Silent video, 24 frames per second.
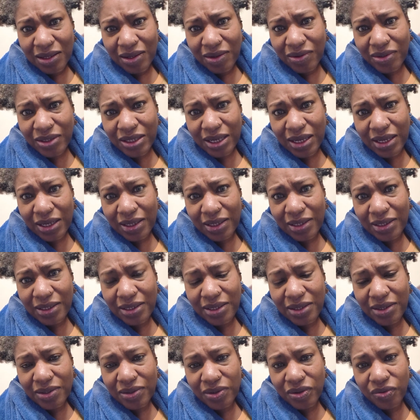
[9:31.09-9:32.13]

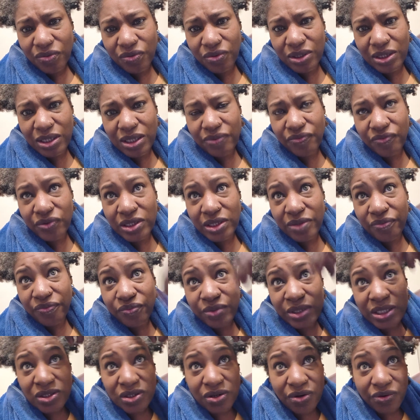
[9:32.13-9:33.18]
Okay, even if
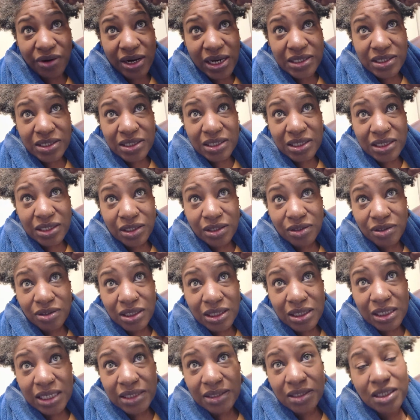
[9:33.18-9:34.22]
we scratch it and look
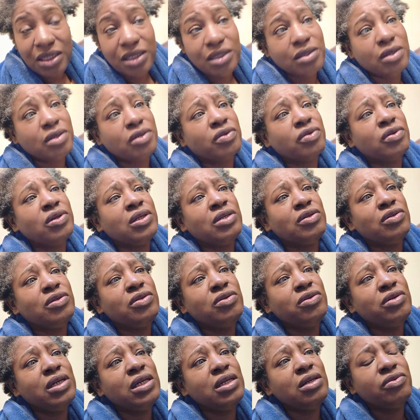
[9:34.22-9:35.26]
at our nails,
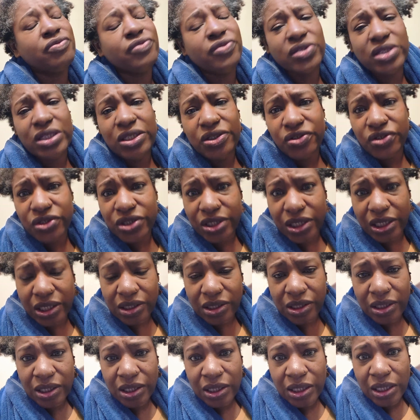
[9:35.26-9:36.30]
you ain't gonna see shit,
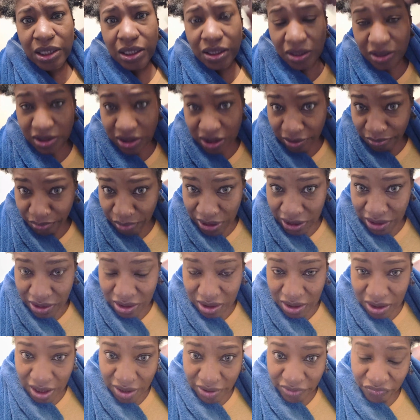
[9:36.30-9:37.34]
because it be
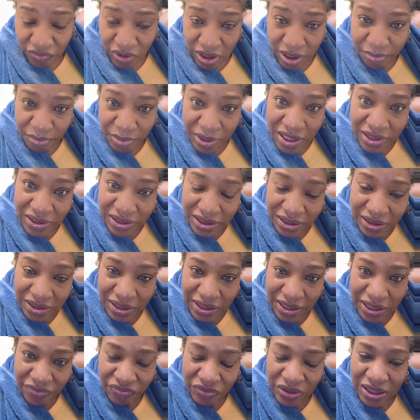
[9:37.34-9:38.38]
stuff up
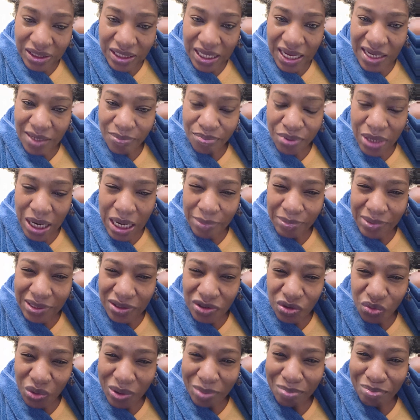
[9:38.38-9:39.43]
underneath, and that probably
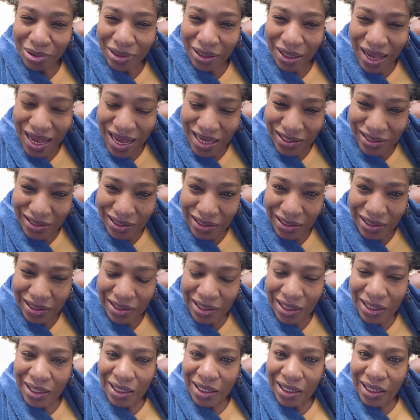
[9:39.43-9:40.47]
is what
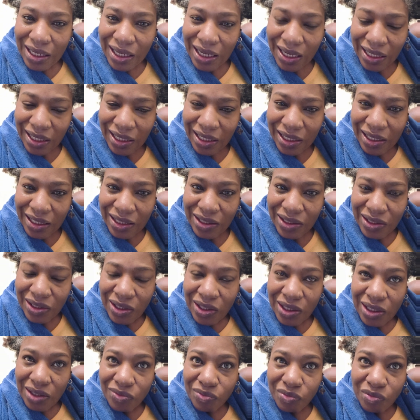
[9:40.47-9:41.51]
blocking and
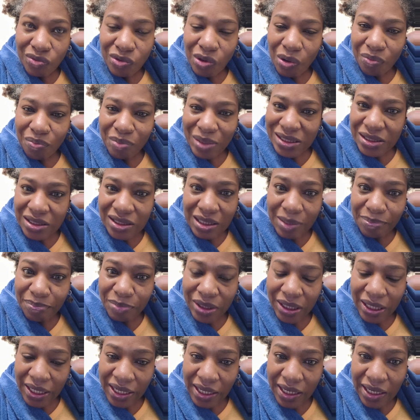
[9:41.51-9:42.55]
messing up
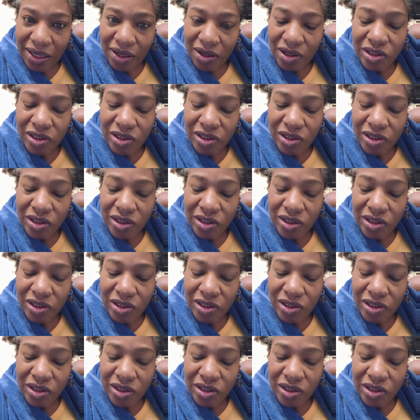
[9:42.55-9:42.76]
your hair.